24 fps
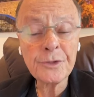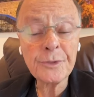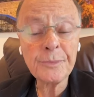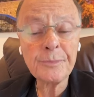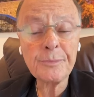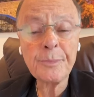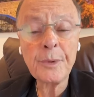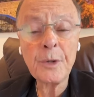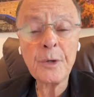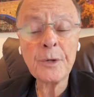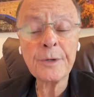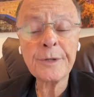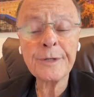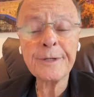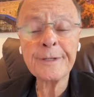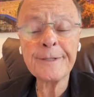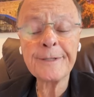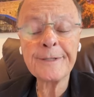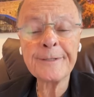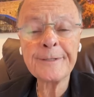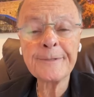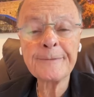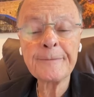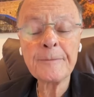the
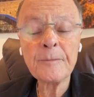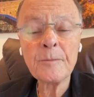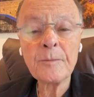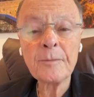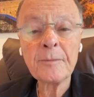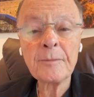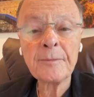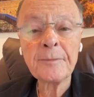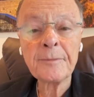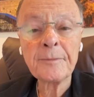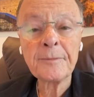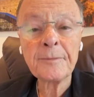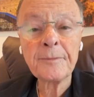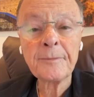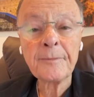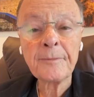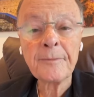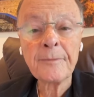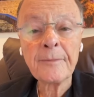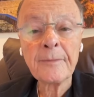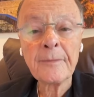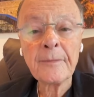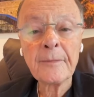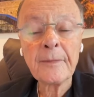Jews hypocrites.
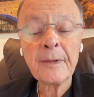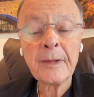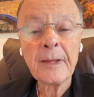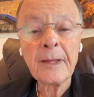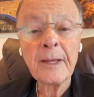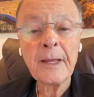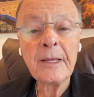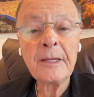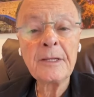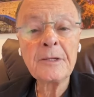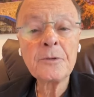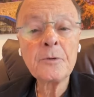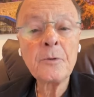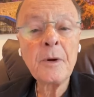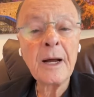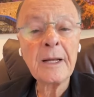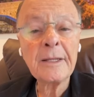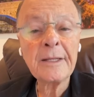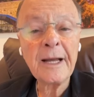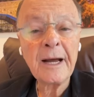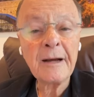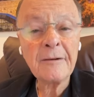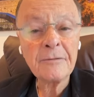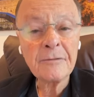
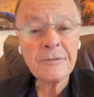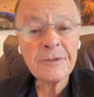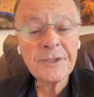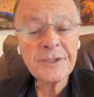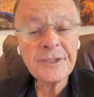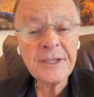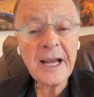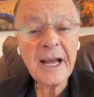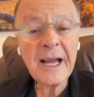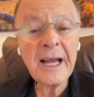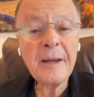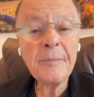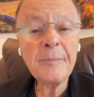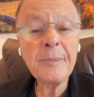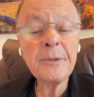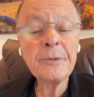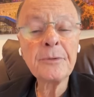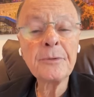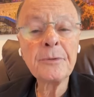They would keep the